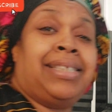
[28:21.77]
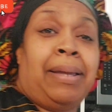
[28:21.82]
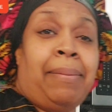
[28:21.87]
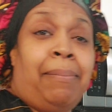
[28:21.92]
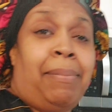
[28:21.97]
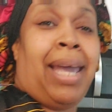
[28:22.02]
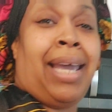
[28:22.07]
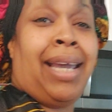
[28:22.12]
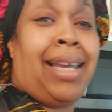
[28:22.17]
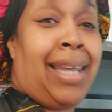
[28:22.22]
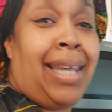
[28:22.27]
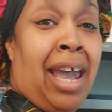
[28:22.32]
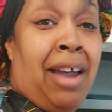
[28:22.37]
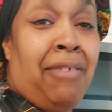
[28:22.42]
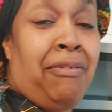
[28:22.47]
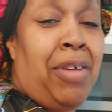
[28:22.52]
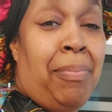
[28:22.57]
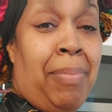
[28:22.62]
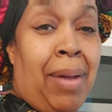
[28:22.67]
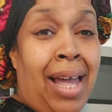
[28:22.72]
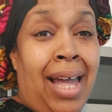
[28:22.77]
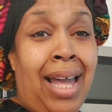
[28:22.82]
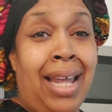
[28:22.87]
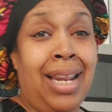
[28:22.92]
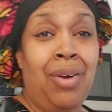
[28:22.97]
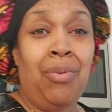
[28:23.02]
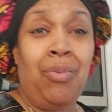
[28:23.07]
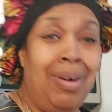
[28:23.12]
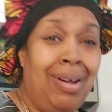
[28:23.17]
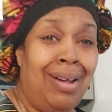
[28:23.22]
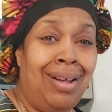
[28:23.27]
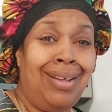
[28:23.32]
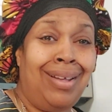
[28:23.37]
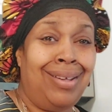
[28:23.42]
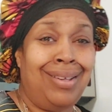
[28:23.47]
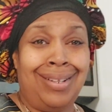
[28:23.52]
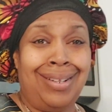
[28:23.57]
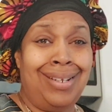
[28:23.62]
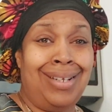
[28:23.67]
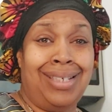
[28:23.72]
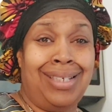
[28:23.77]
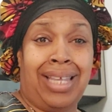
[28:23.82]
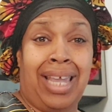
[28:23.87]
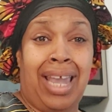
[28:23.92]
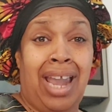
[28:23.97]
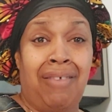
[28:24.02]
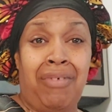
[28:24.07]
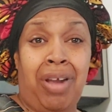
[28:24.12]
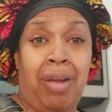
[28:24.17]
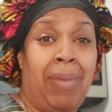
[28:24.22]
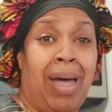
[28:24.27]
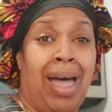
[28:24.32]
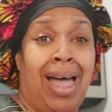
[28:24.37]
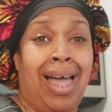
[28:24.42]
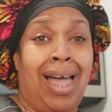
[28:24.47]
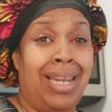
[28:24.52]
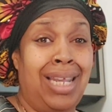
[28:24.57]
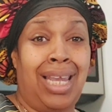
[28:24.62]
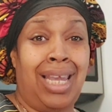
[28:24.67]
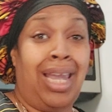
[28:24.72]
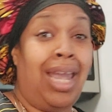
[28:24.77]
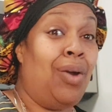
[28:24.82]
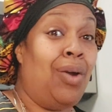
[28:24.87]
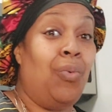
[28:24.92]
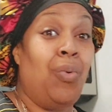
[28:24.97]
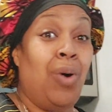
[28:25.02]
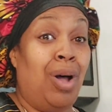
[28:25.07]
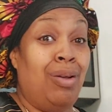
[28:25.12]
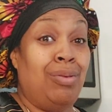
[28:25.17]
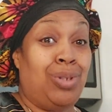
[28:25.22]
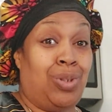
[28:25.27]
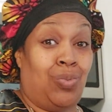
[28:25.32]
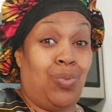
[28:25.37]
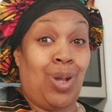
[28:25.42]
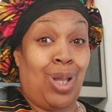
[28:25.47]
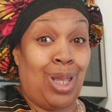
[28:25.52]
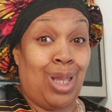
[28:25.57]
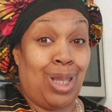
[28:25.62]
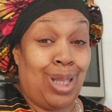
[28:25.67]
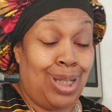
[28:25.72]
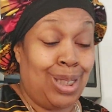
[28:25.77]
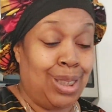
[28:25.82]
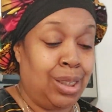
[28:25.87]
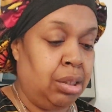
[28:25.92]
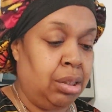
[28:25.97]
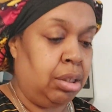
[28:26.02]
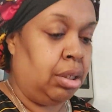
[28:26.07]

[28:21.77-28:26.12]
to make everybody one, because everybody wants one.